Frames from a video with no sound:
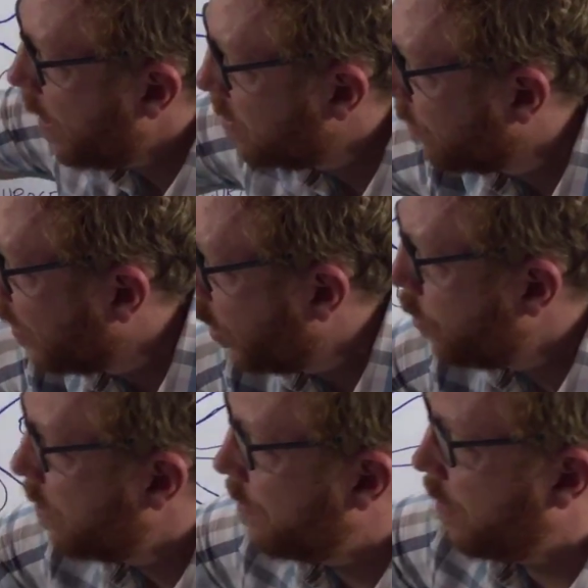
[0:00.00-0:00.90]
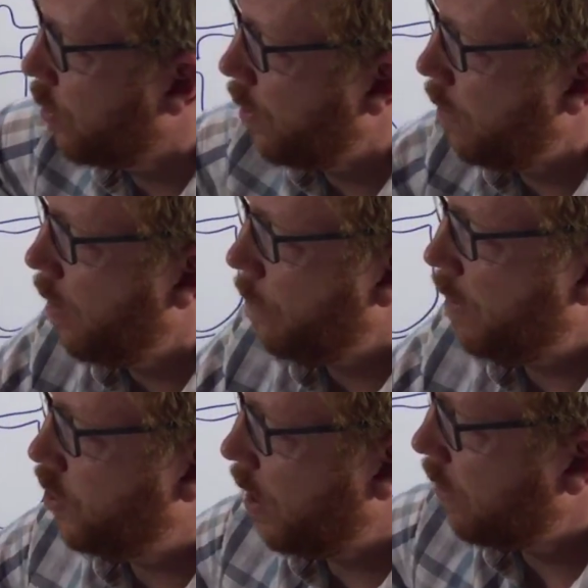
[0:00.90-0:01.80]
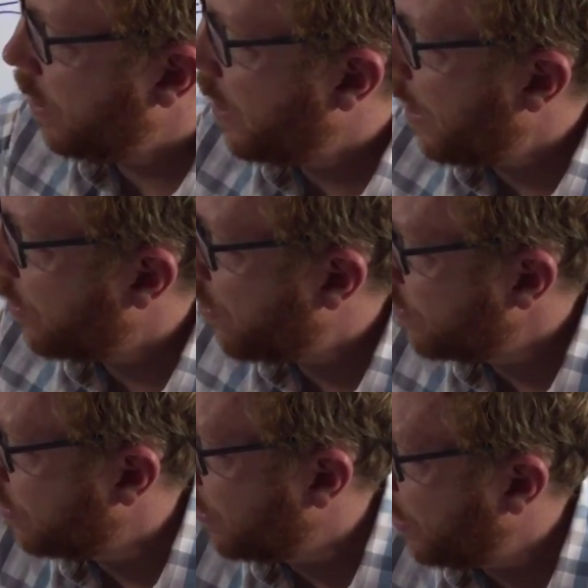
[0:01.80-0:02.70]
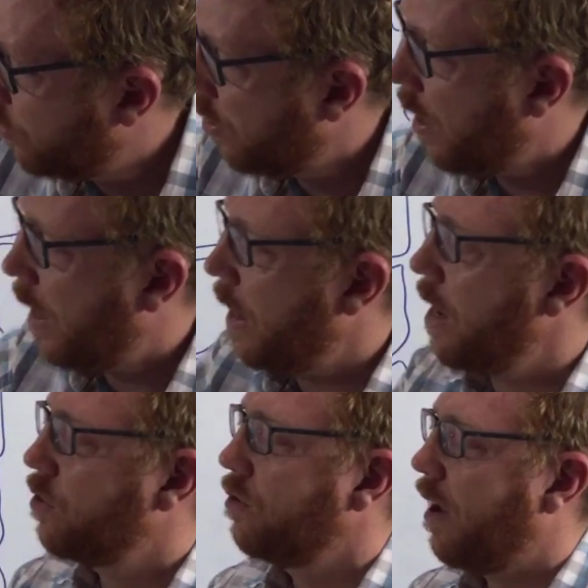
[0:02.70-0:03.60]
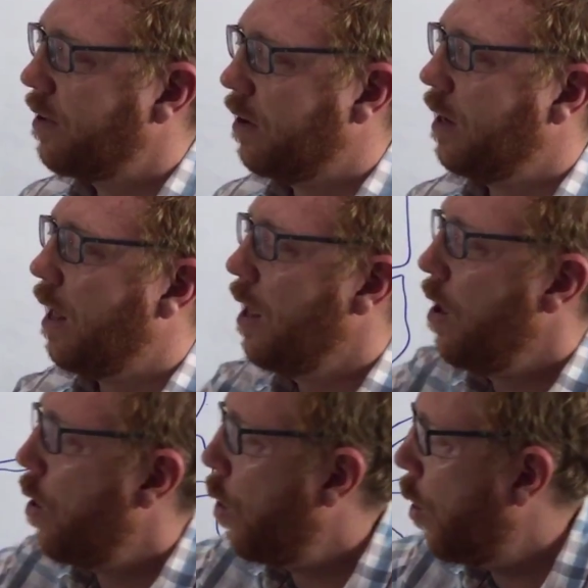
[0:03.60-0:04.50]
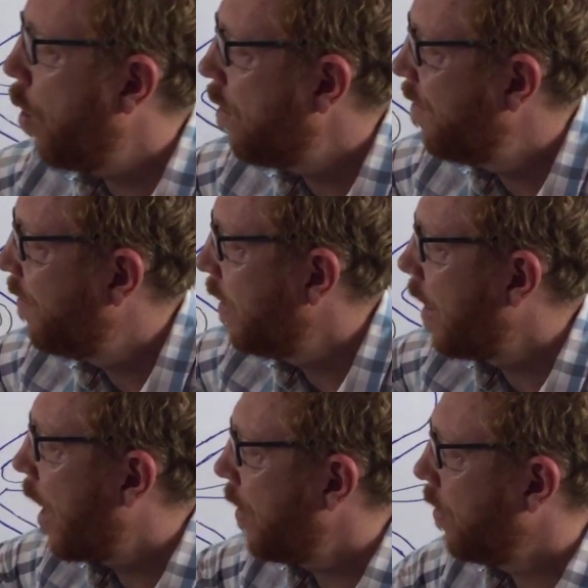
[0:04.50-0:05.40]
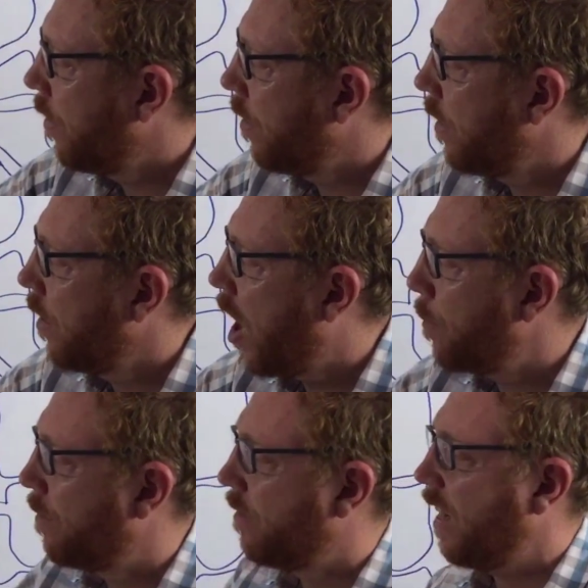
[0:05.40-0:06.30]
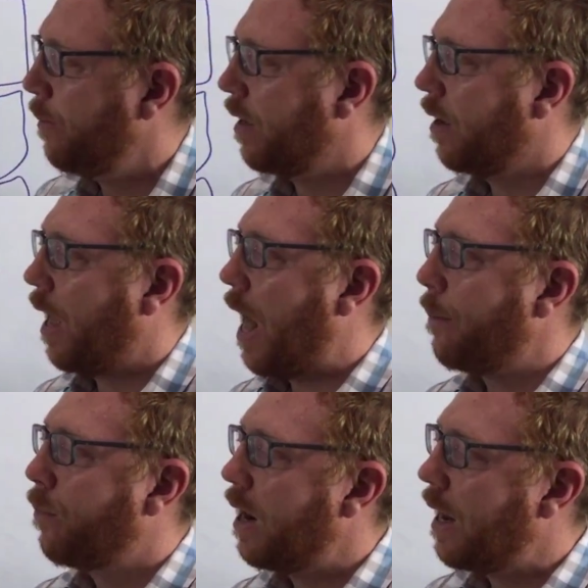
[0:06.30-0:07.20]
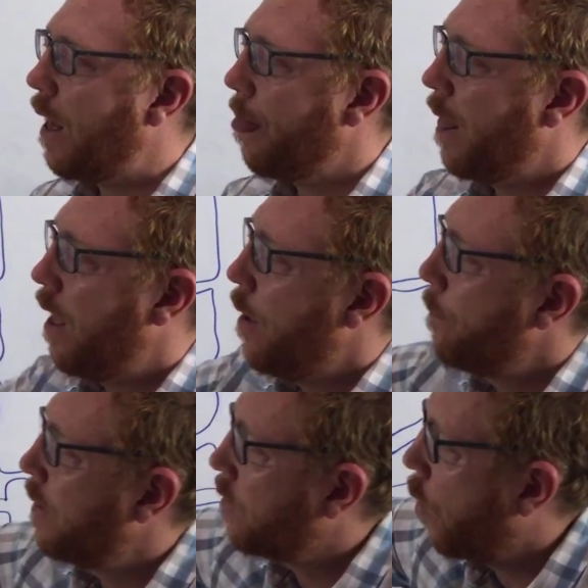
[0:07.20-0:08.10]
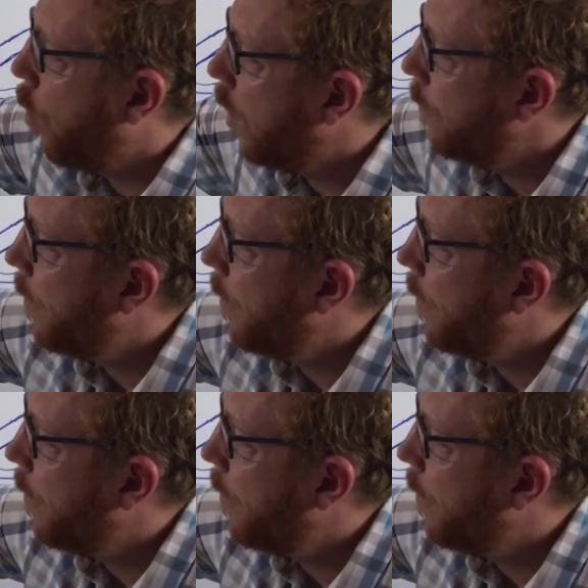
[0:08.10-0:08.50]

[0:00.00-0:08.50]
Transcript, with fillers: ways of losing fluid, but generally categorized into intra and extravascular, all fit under the hypovolemic umbrella, but it's all